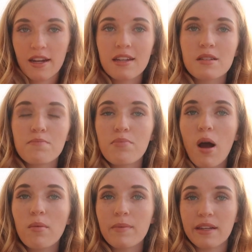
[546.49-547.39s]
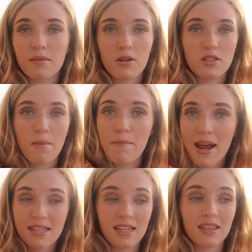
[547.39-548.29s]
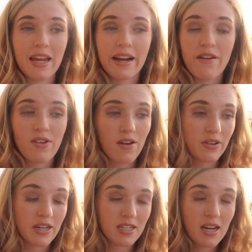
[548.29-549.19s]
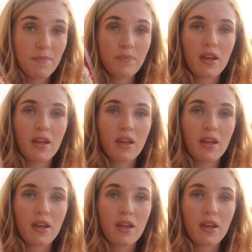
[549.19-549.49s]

It is probably the most amazing thing I've ever eaten.